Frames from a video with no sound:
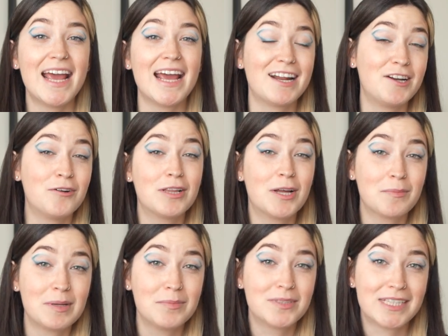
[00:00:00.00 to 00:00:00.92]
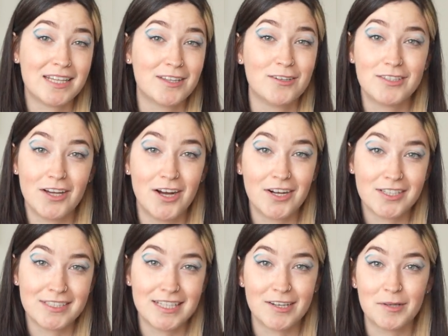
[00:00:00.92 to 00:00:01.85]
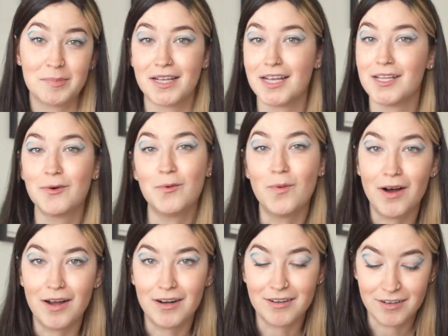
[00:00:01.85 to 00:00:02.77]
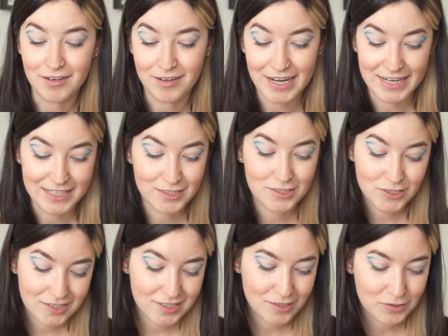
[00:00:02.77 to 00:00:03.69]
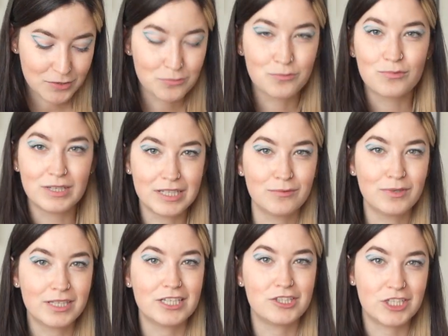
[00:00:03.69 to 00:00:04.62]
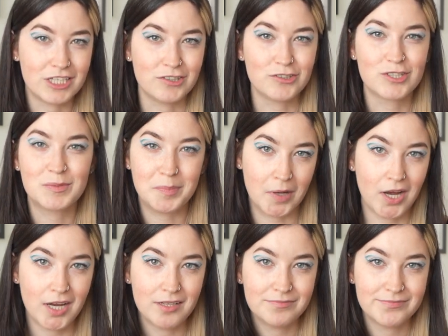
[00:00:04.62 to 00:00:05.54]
And I know a lot of people take their dogs there to play in the water, and it's a really, really chill spot.